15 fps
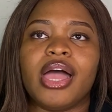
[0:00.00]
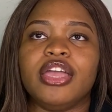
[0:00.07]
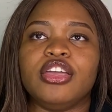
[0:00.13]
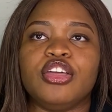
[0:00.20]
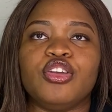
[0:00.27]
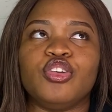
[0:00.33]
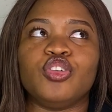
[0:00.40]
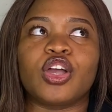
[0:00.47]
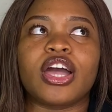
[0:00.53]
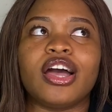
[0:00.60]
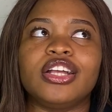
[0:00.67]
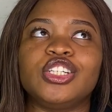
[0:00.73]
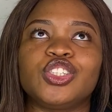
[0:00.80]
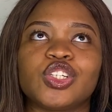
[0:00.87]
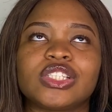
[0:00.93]
You know, you
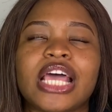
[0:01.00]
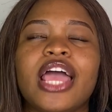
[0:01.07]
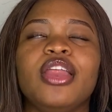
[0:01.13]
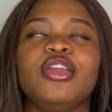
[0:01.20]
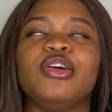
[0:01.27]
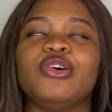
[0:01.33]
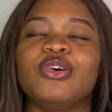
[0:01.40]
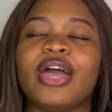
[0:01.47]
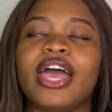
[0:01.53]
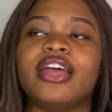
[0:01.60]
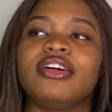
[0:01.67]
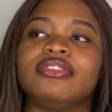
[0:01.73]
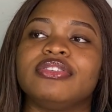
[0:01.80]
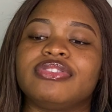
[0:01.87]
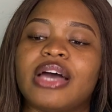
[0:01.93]
can't just, I know, head
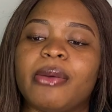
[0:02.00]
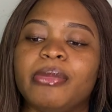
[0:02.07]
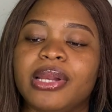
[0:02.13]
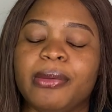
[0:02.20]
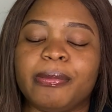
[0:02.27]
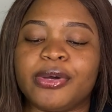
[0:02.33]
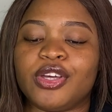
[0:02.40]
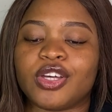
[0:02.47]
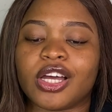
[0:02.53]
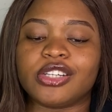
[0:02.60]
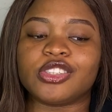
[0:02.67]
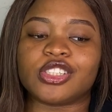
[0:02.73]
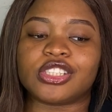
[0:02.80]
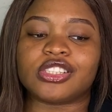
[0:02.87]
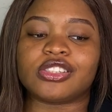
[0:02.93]
of the family, but you can't
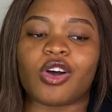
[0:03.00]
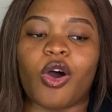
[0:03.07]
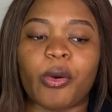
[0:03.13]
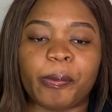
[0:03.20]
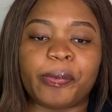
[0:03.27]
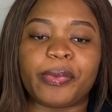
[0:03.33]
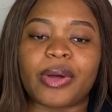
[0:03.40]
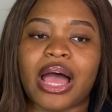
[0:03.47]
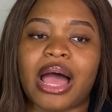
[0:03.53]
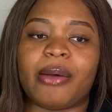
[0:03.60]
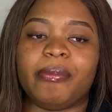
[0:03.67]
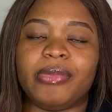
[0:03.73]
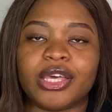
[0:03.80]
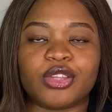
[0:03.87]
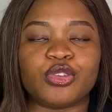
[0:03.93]
just up
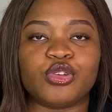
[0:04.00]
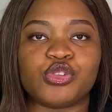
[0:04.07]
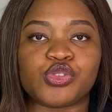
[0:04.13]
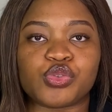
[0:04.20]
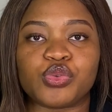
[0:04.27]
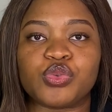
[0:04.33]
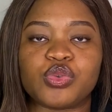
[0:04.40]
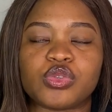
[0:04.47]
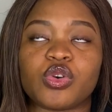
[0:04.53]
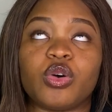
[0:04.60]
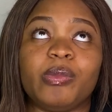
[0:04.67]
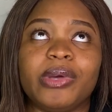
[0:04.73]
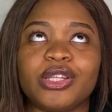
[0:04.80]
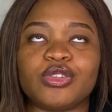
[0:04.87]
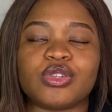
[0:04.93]
and make those rules or
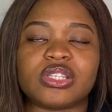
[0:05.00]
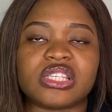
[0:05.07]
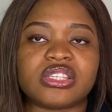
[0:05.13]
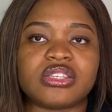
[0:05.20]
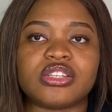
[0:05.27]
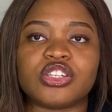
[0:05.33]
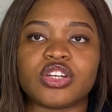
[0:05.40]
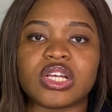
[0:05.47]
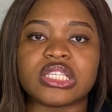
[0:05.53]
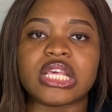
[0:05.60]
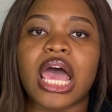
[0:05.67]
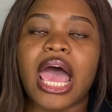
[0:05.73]
make those decisions.